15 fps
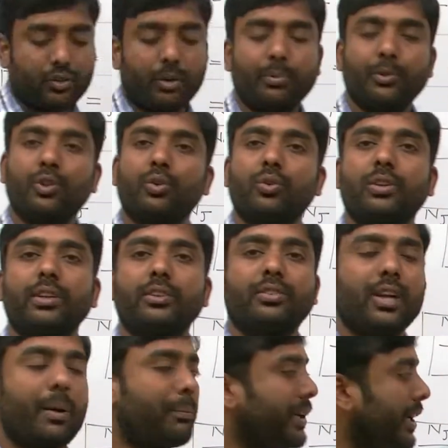substitute these
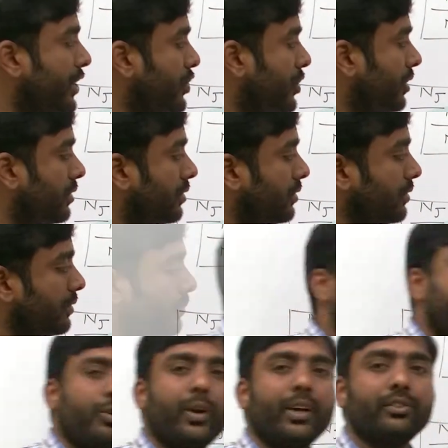temperatures.
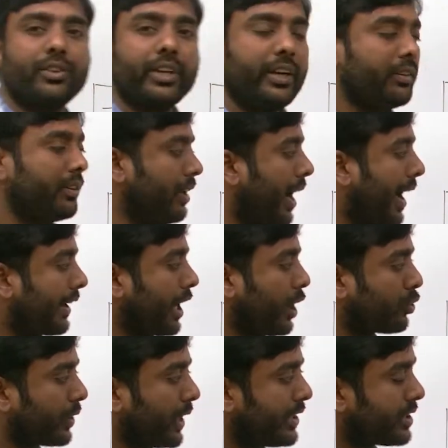Here you can see that I
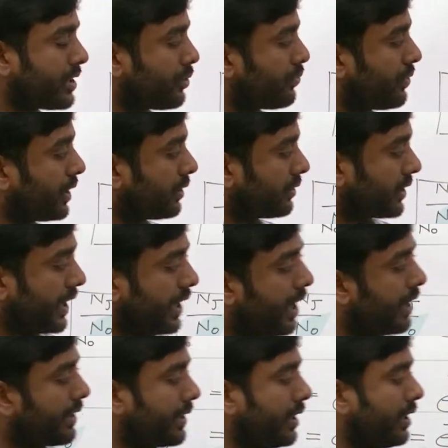calculated for
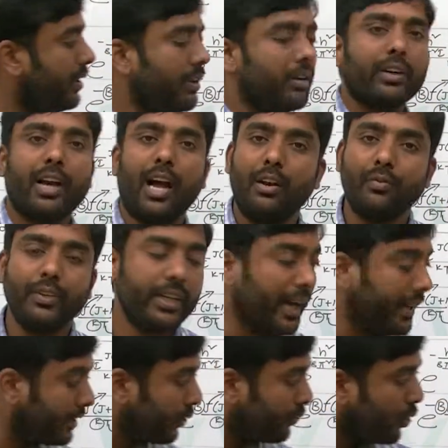300 Kelvin
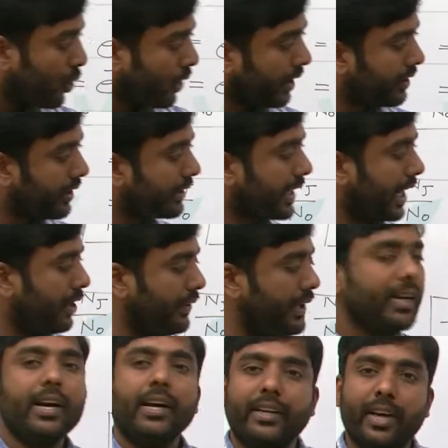and the 400 Kelvin.
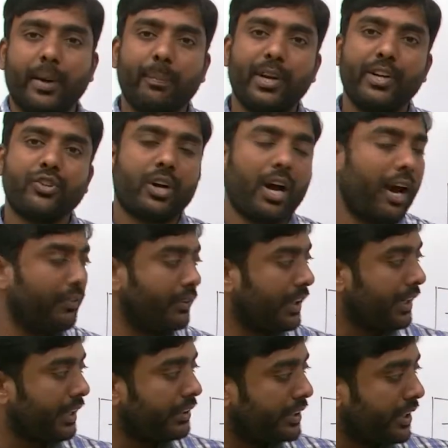temperature I have
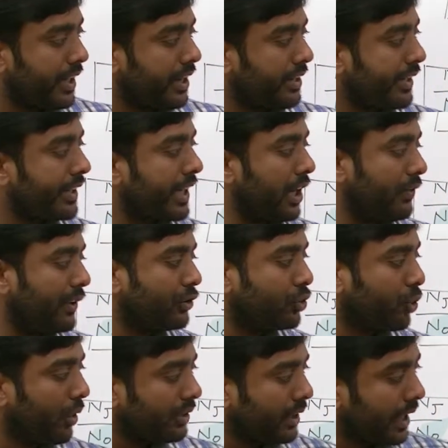taken 300 Kelvin,
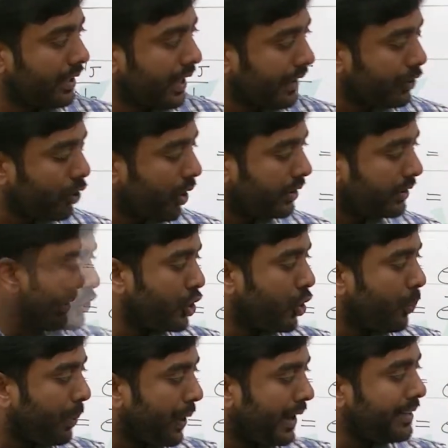so that I got
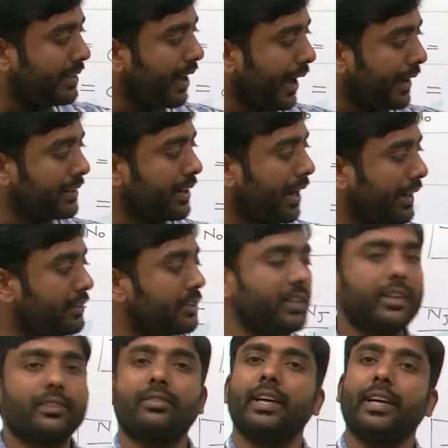
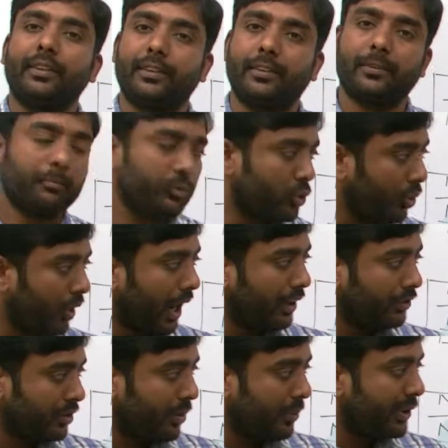0.9966. So
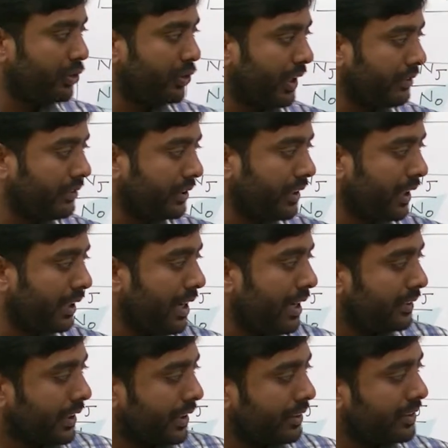last numbers you can see that
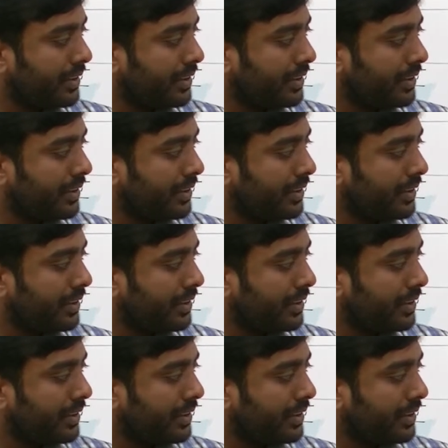is